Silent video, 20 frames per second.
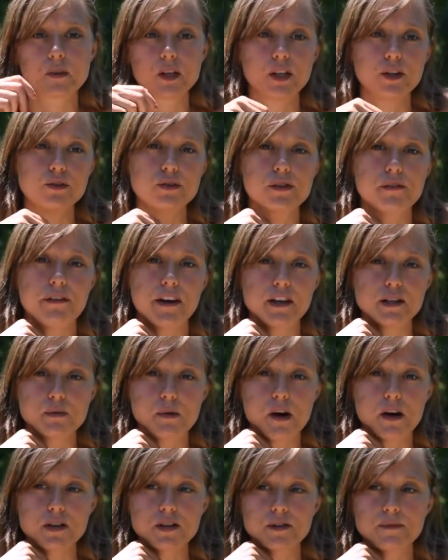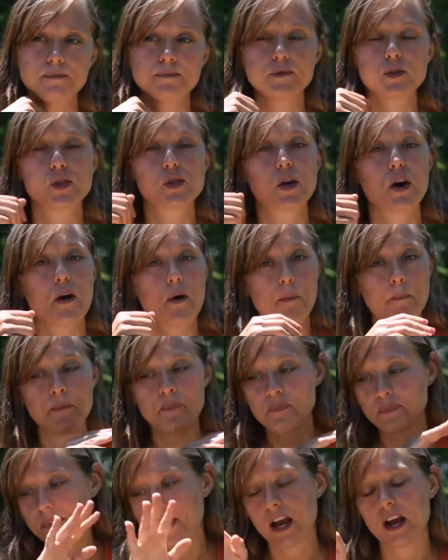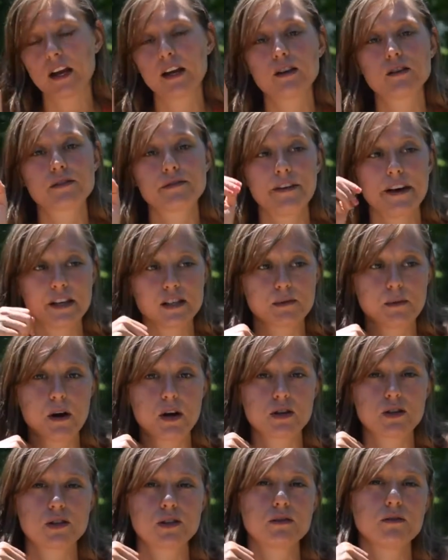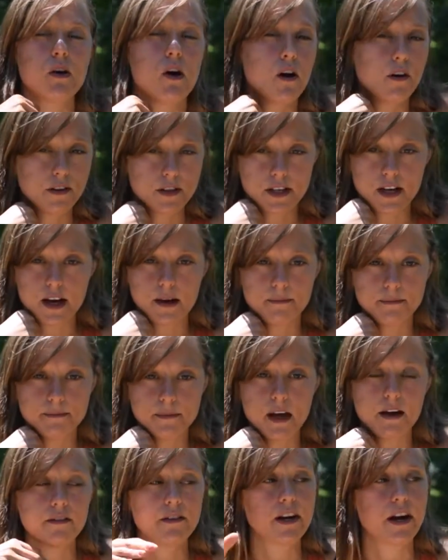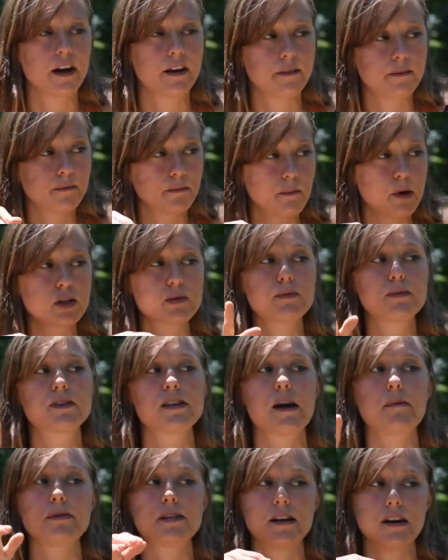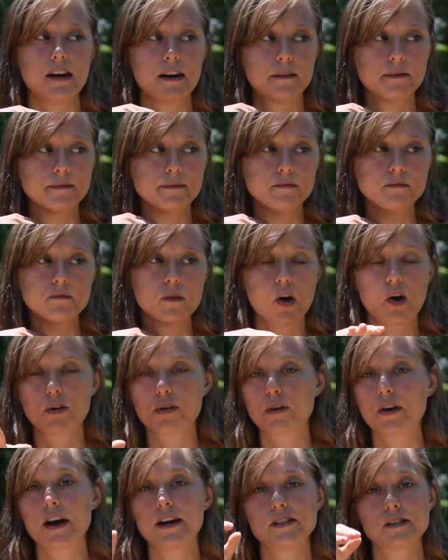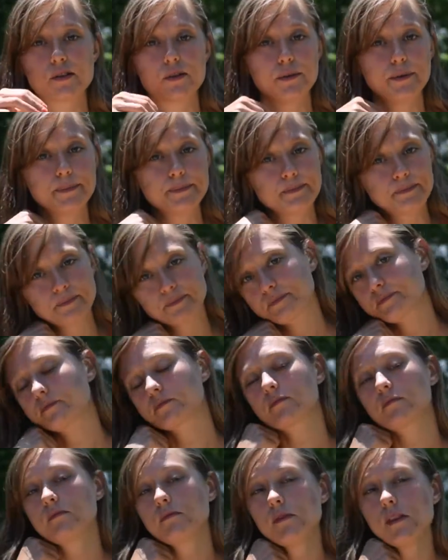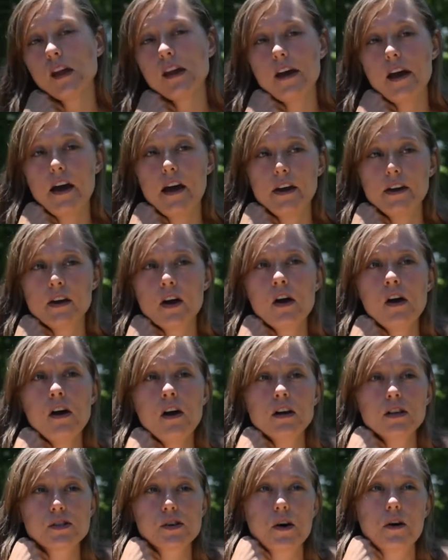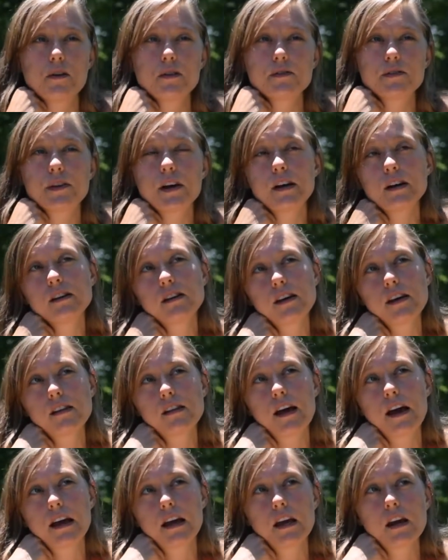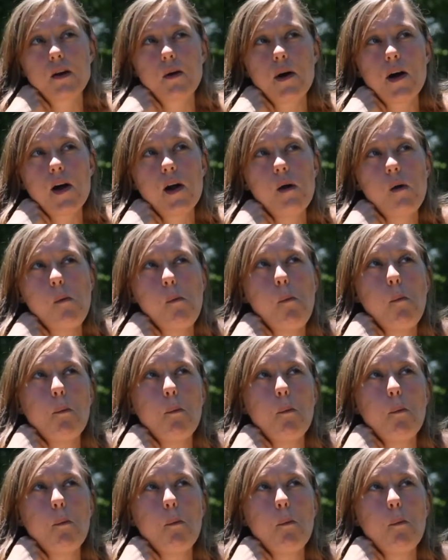use the face wash. So I used face wash all the time, every day, multiple times a day, all through high school. And so I was finally like, you know what,